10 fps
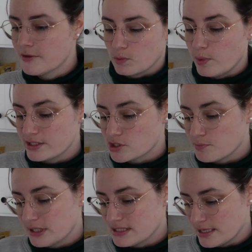which
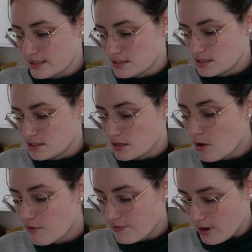puts us
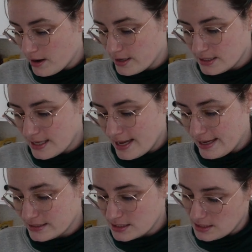so far
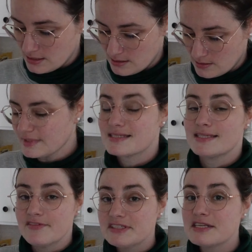at
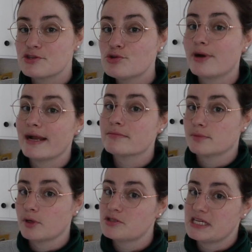72 grams of
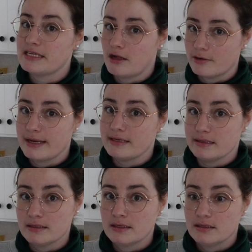protein already.